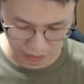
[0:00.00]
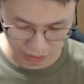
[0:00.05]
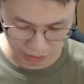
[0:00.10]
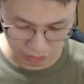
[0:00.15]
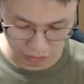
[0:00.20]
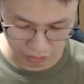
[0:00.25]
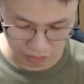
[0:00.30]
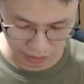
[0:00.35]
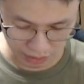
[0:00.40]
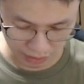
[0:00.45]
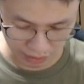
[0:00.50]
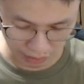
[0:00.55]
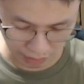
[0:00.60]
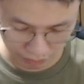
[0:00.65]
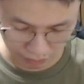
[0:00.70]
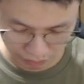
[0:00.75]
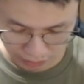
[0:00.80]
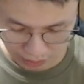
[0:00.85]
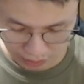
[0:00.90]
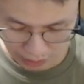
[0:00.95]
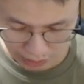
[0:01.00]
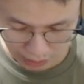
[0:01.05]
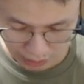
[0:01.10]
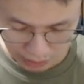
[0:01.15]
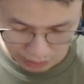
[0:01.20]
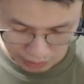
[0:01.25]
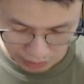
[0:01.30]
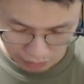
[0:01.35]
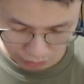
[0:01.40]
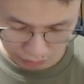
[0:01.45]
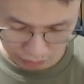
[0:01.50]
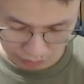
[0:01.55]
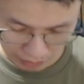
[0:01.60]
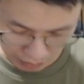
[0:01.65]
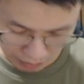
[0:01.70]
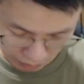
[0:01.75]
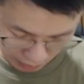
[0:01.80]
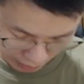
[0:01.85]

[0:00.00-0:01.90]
angles and stuff. So from here, we